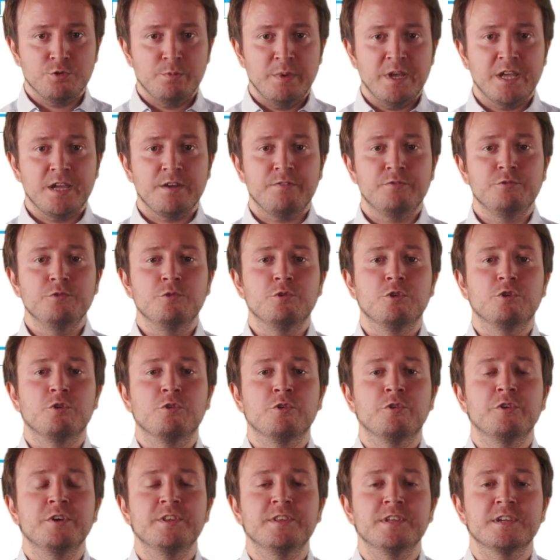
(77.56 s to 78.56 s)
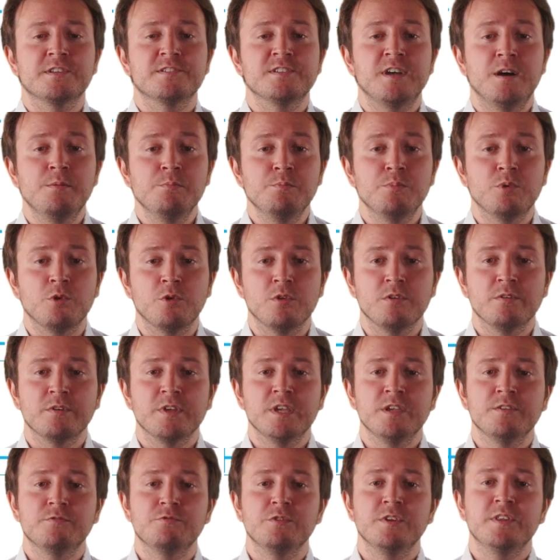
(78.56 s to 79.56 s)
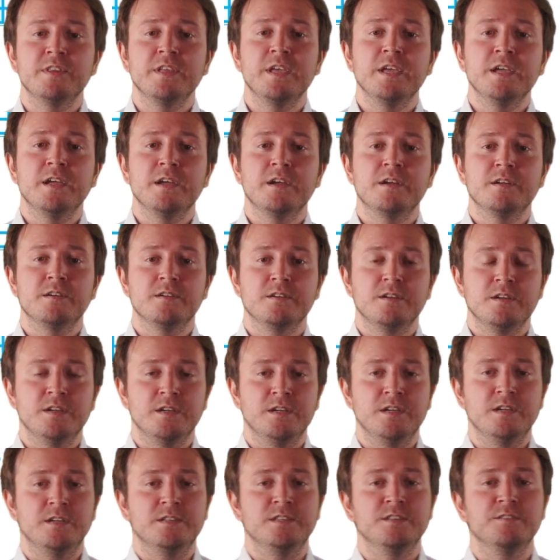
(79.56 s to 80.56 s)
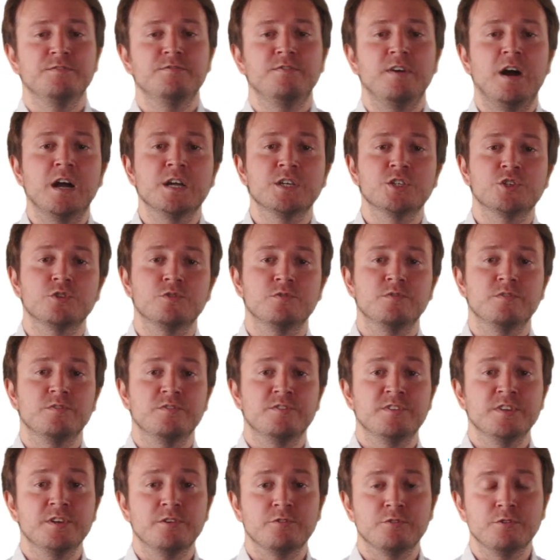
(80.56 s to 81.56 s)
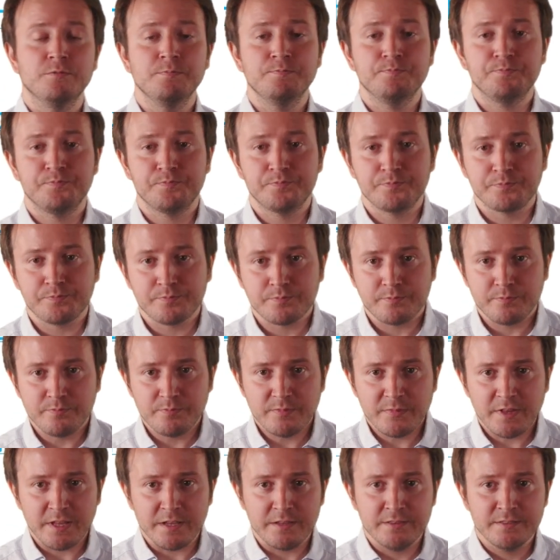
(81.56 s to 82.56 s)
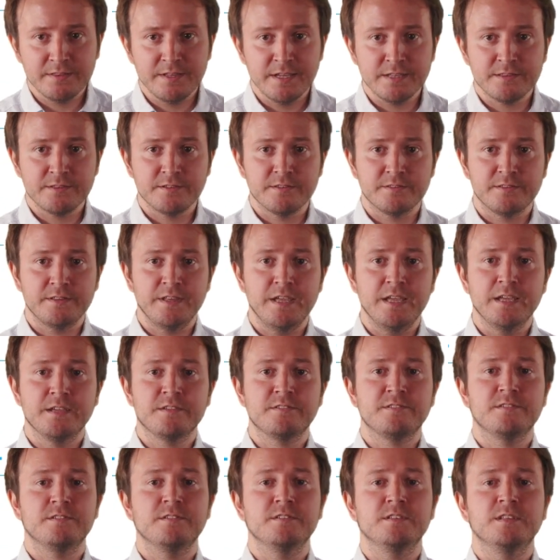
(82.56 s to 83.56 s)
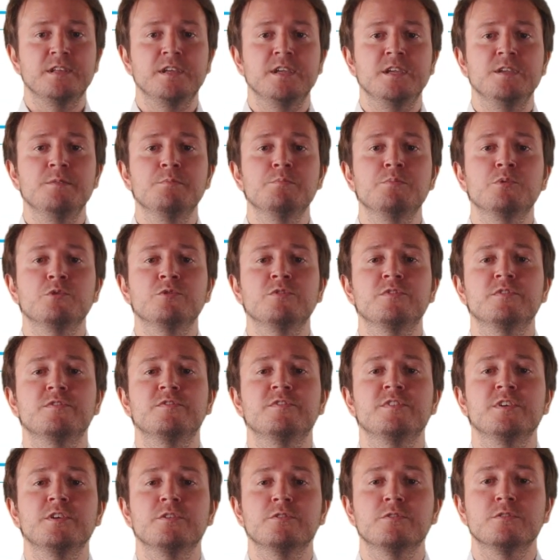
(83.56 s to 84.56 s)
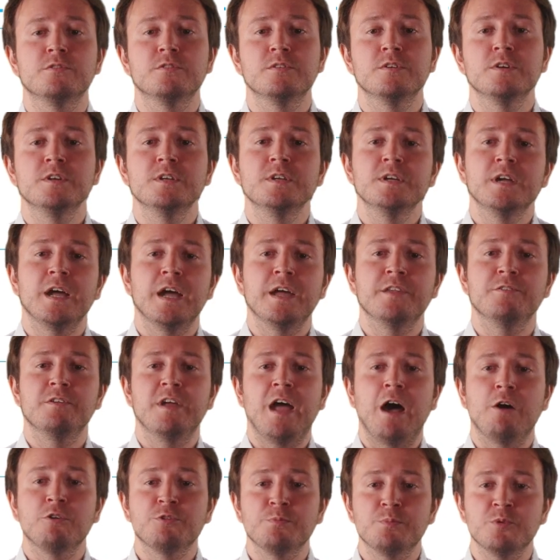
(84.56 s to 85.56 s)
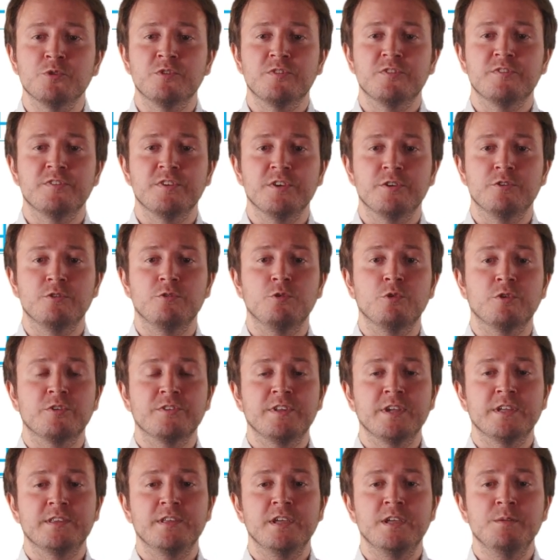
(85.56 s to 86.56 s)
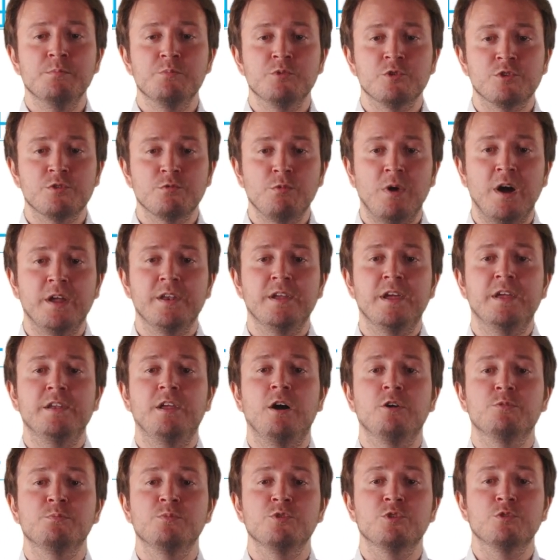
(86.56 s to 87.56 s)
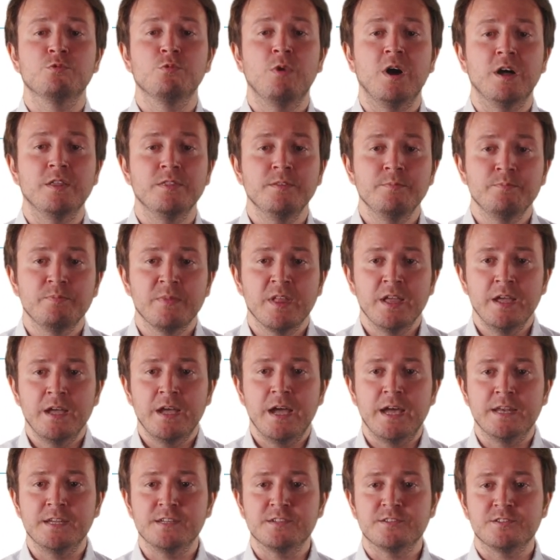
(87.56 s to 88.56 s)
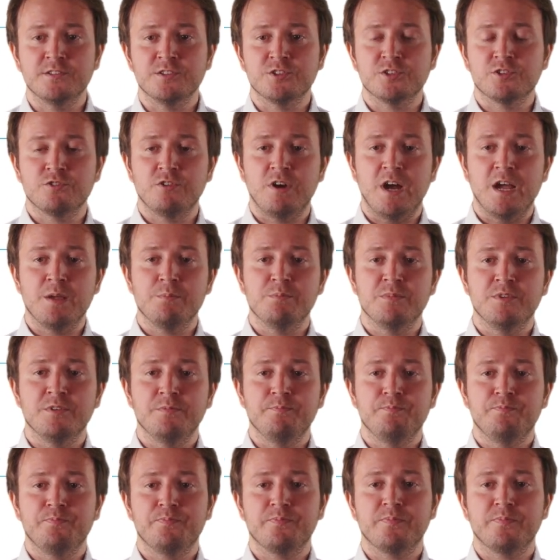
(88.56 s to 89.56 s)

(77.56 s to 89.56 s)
To make a few concrete examples, if we take the function 0 that takes the input 0 and outputs 0, or take the inputs 1 and outputs 1, and is described